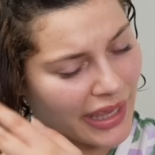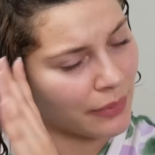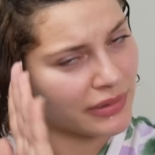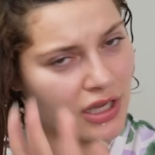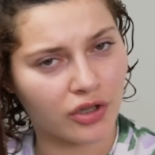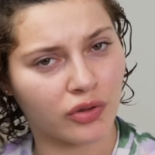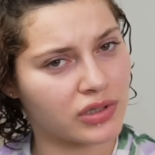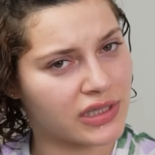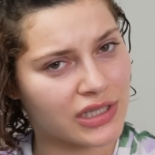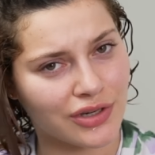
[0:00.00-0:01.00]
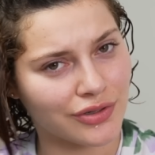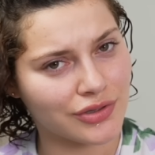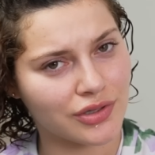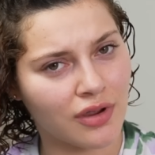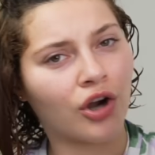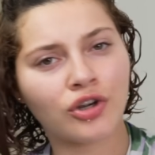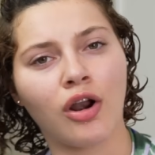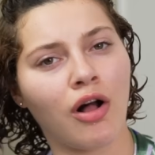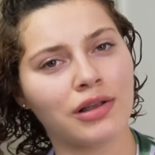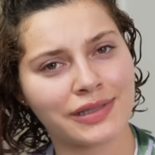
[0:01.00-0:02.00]
And let me tell you, those tears are
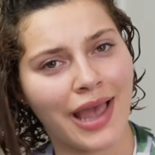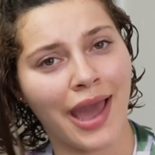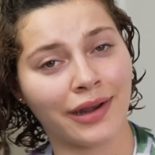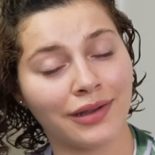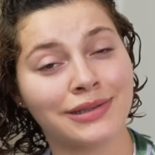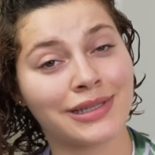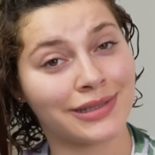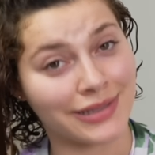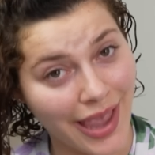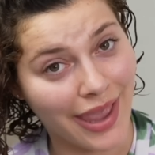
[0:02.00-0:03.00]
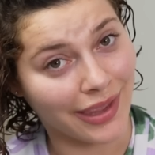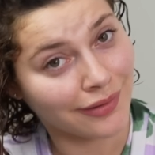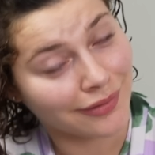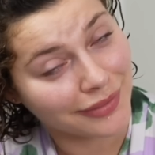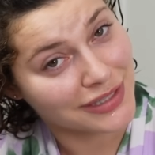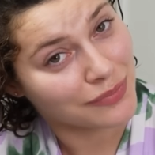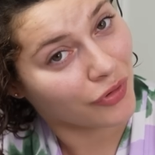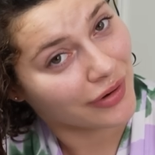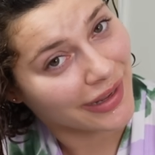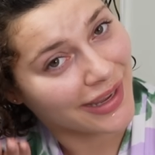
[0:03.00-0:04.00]
not all sad. Today, this
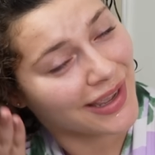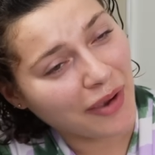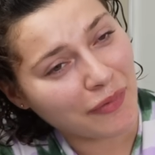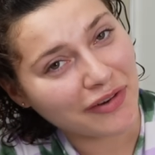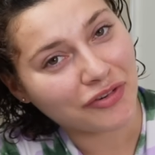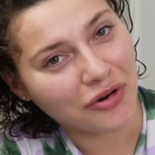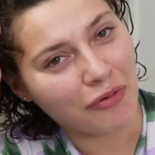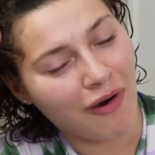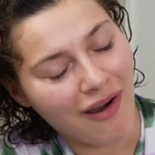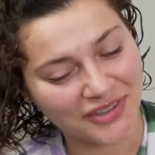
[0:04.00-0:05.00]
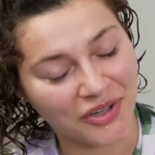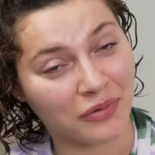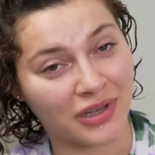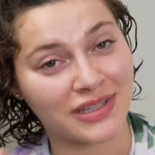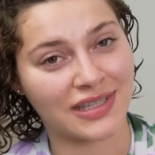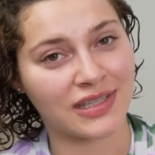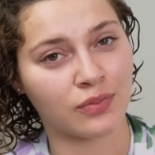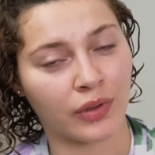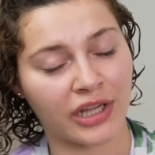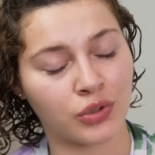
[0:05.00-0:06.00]
morning, I went for a walk, you know, because this is
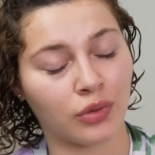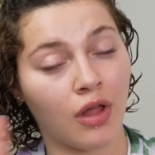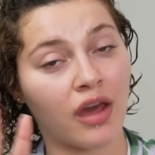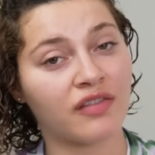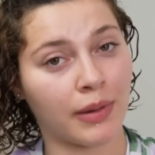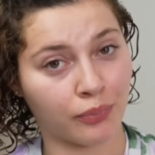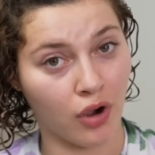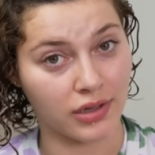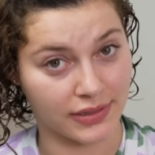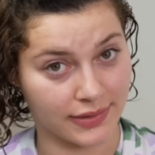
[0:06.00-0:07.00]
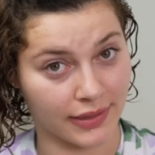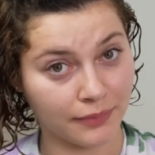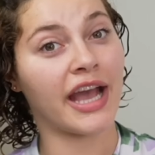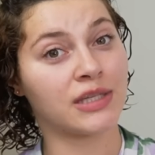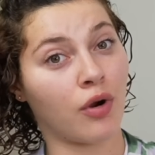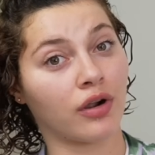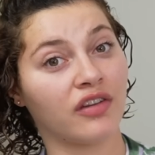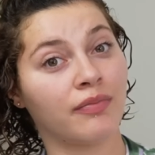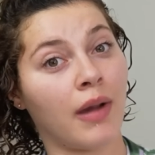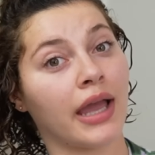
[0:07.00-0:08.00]
when I do a lot of my processing. As part
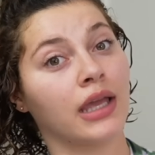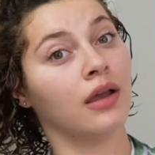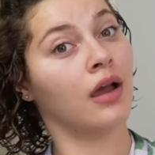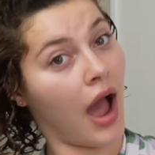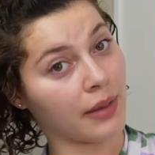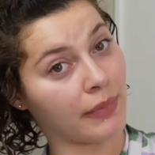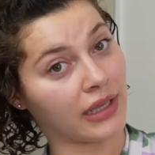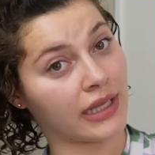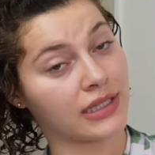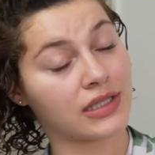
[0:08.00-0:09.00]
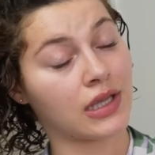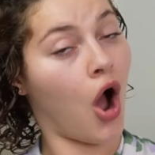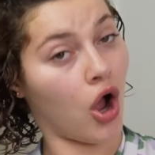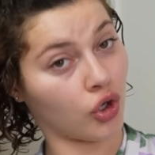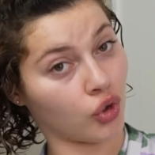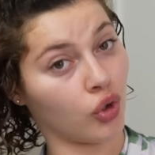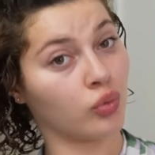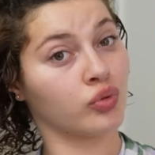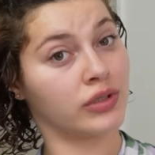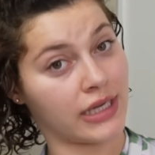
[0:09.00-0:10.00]
of my high maintenance hot girl
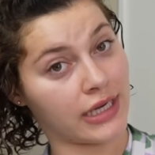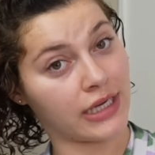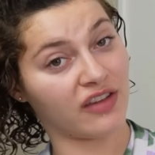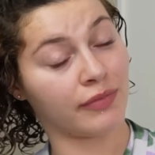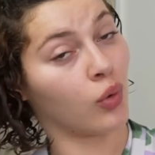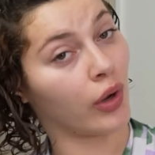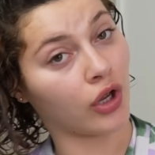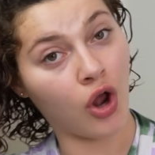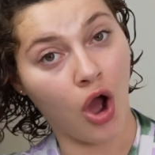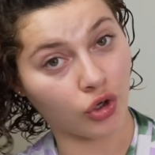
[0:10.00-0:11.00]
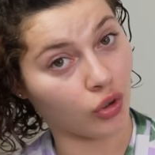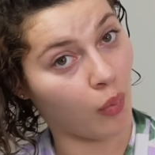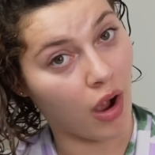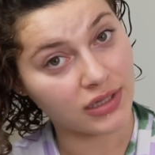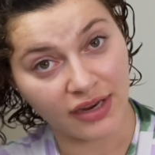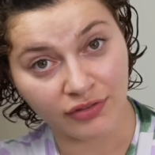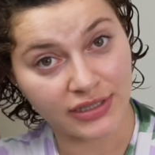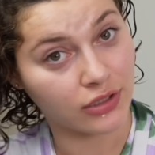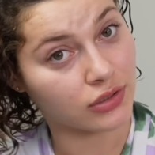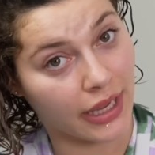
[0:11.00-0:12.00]
routine, I've been going on hot girl walks every
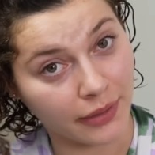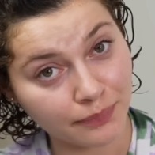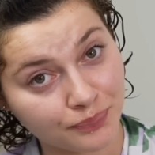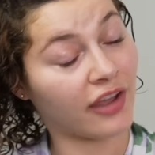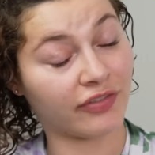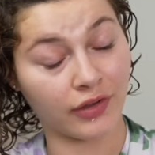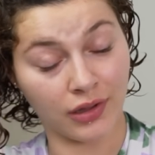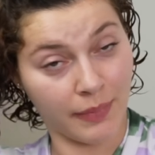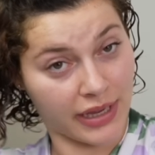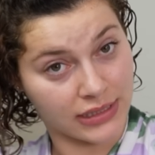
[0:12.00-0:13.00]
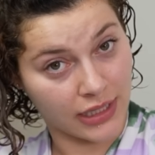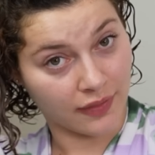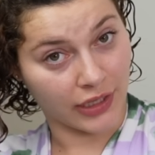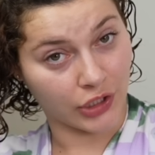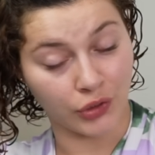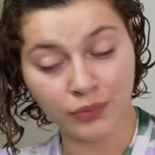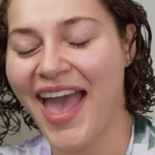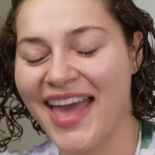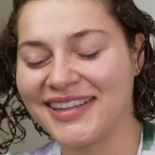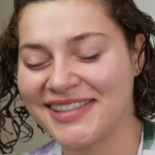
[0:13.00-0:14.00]
single day. I feel amazing, thank you.
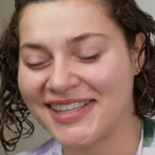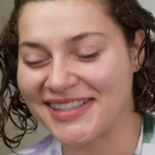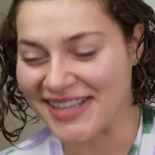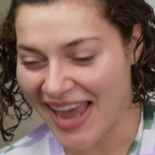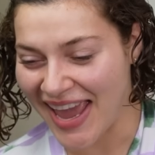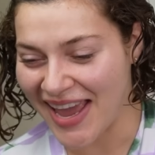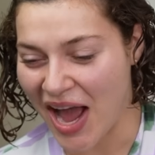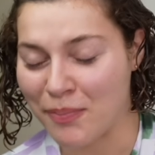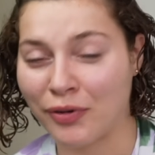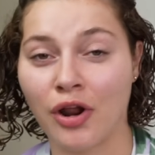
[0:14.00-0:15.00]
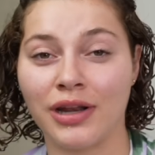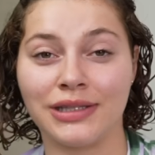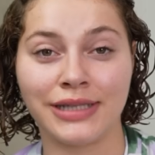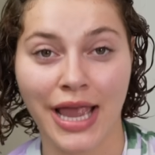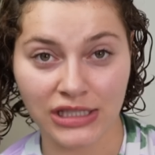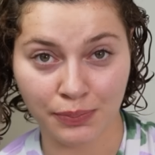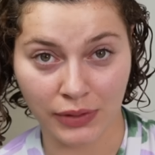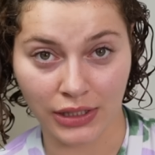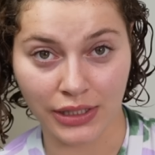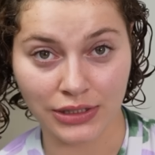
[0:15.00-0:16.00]
And today, I put on a dance
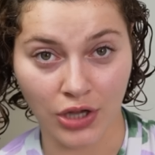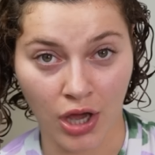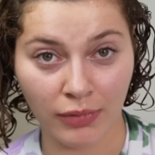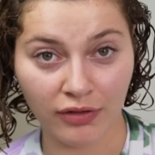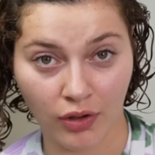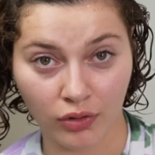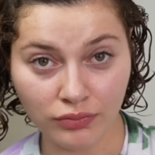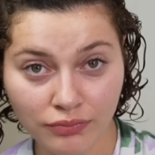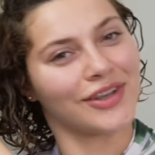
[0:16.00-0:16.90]
playlist on my phone.